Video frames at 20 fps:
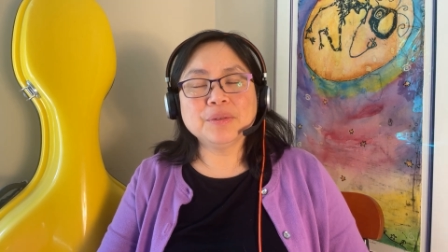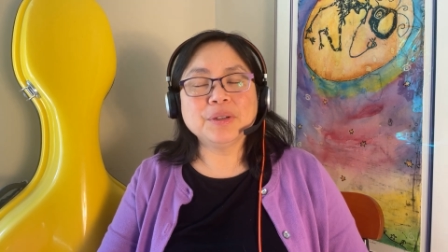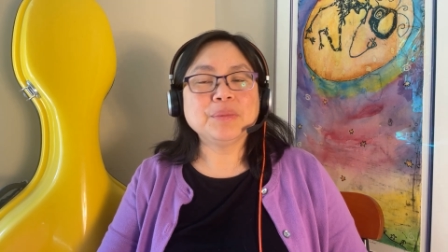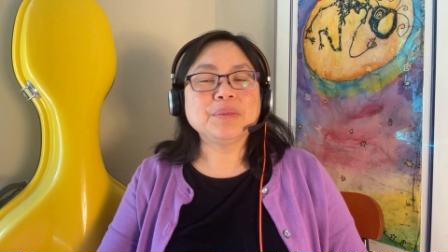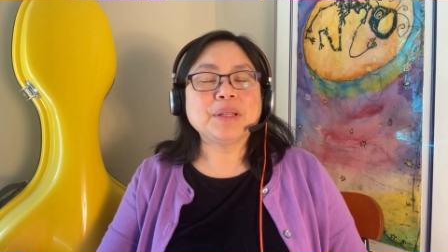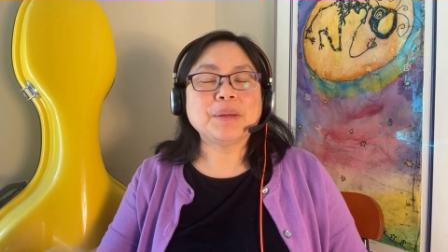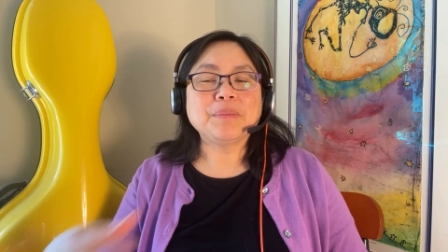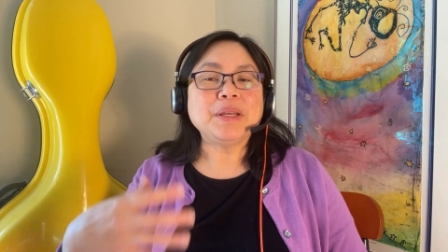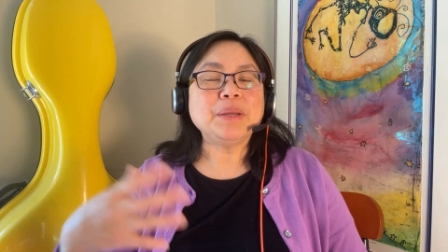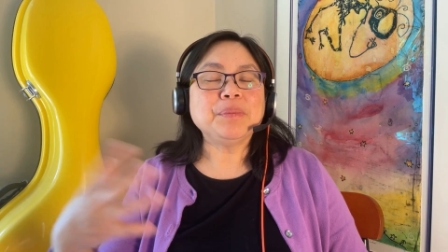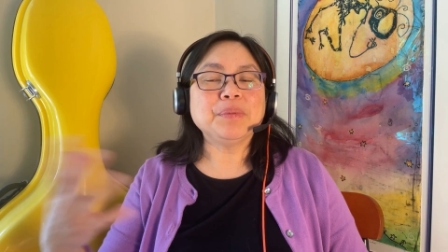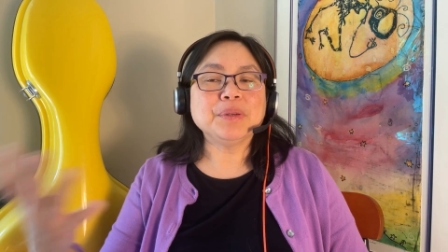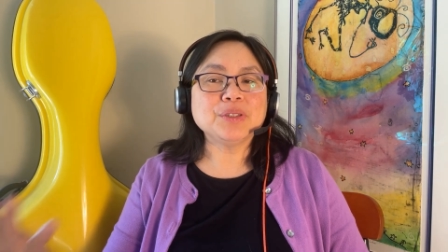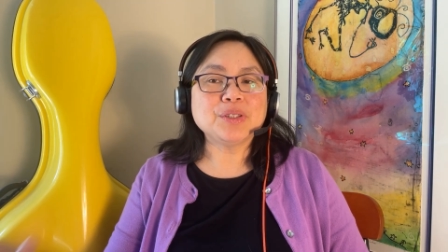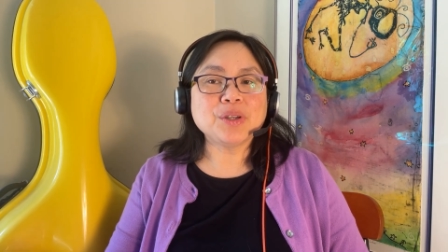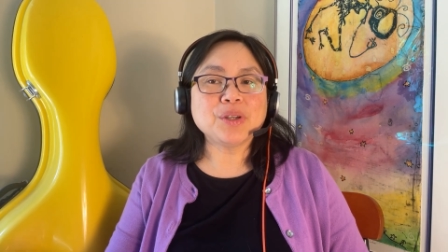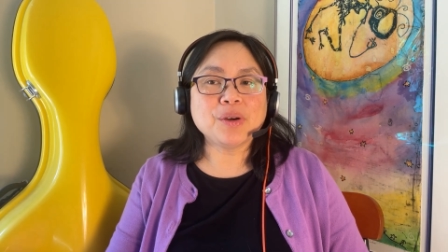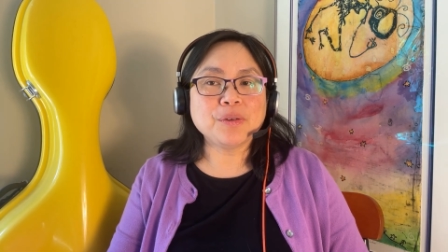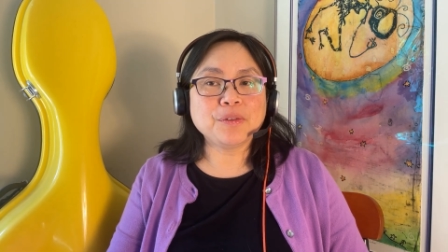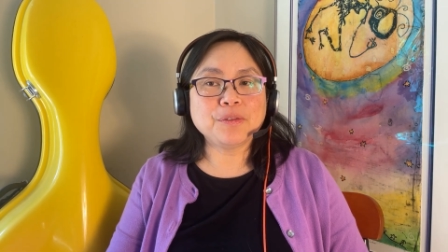the room that people
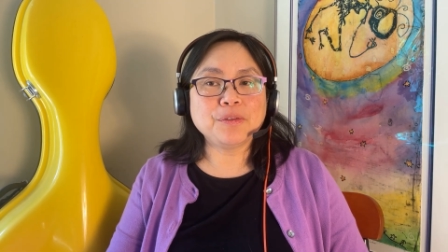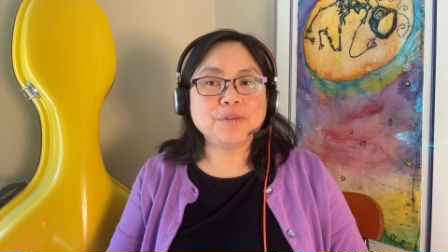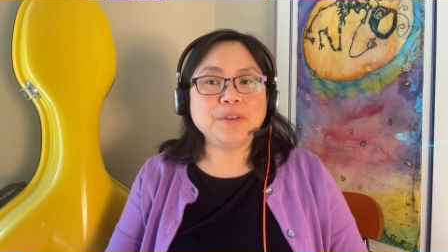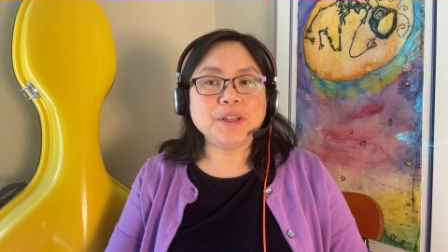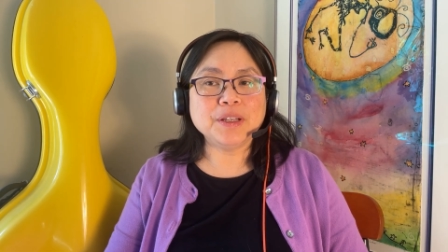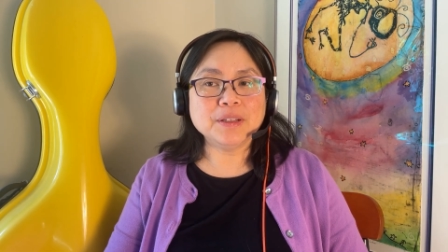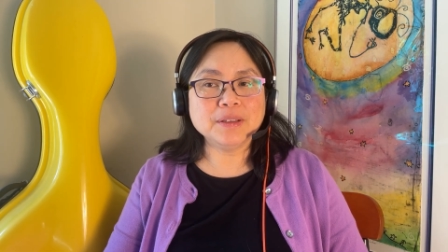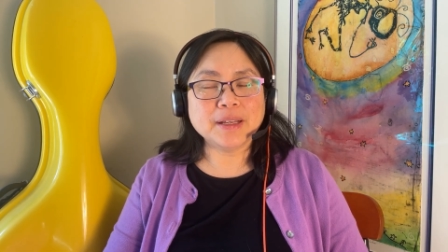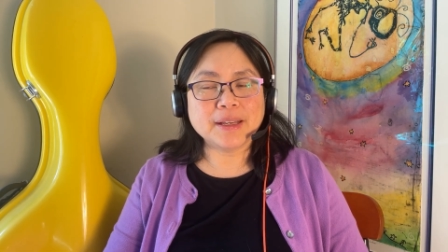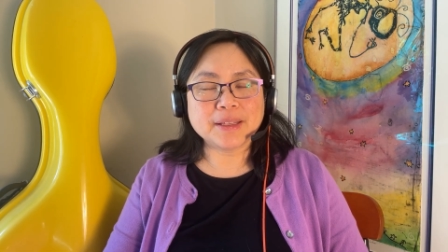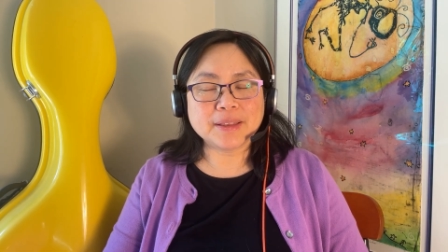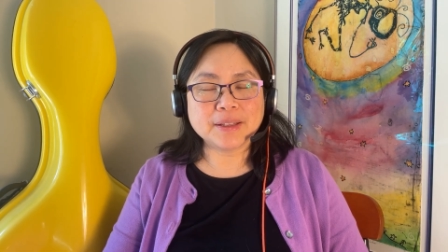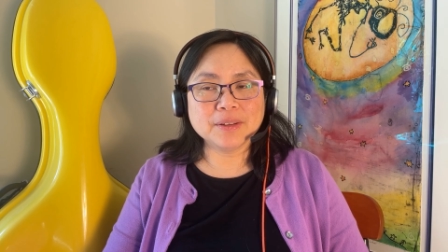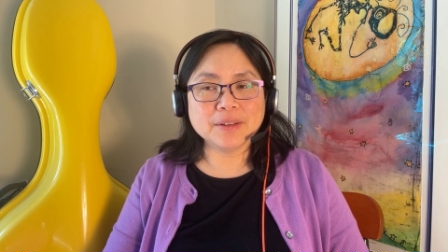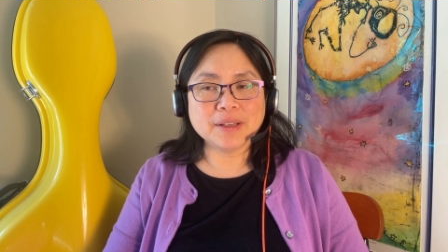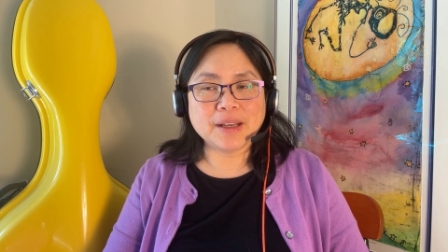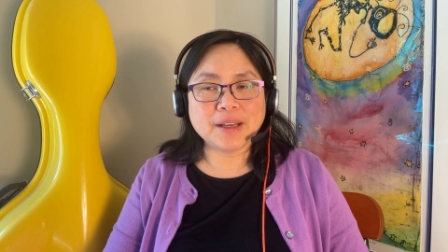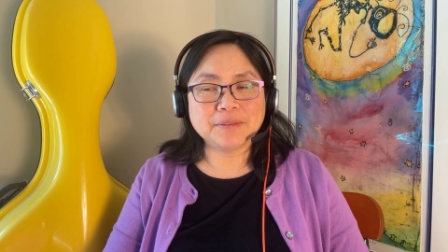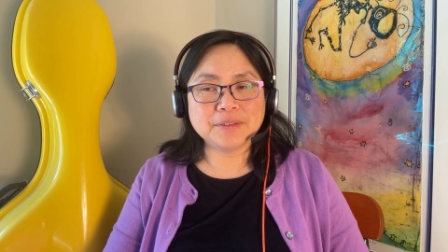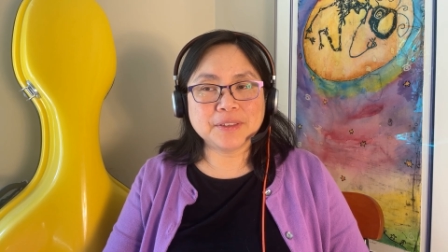don't feel like they're
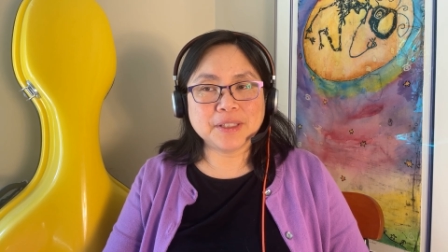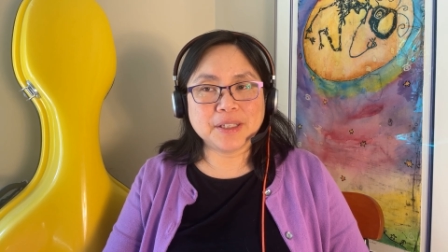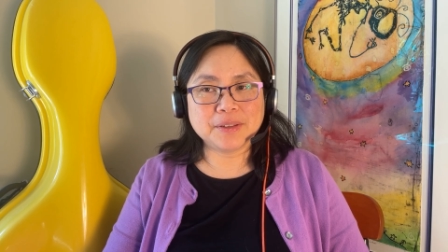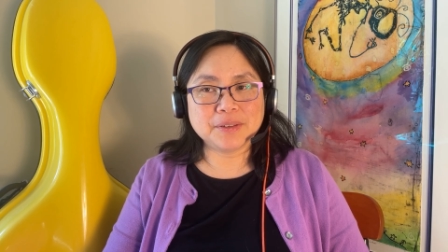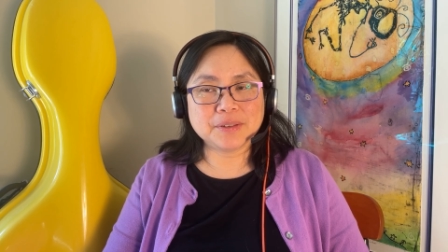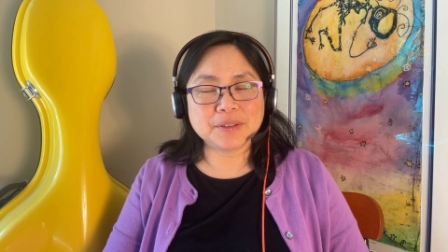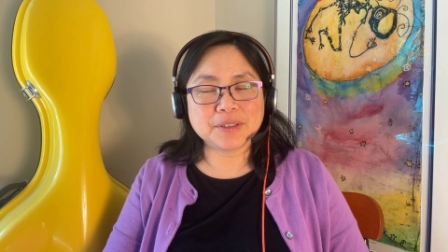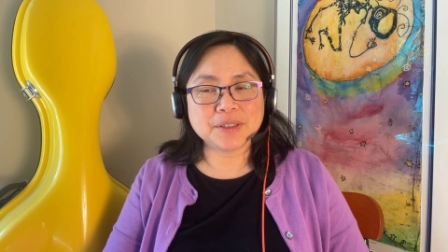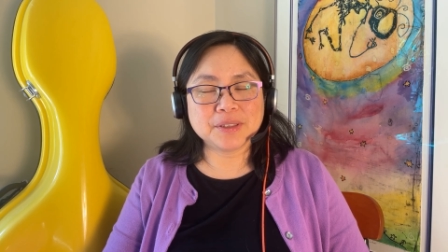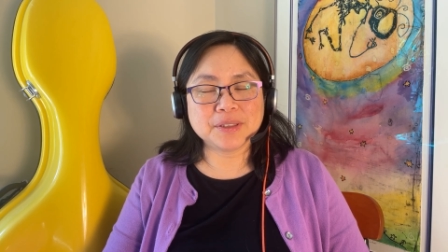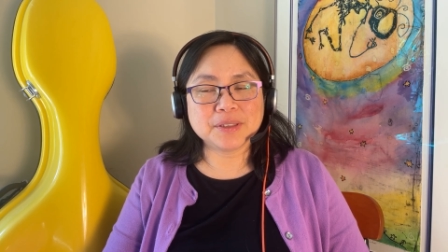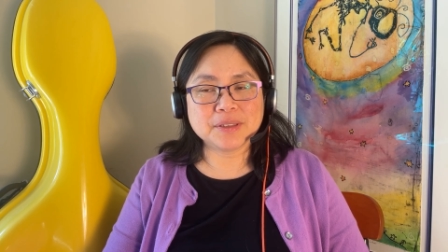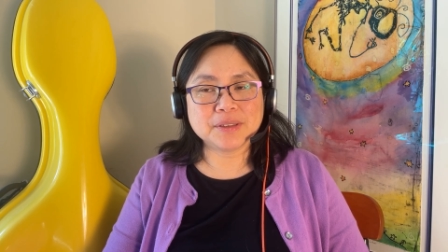left out?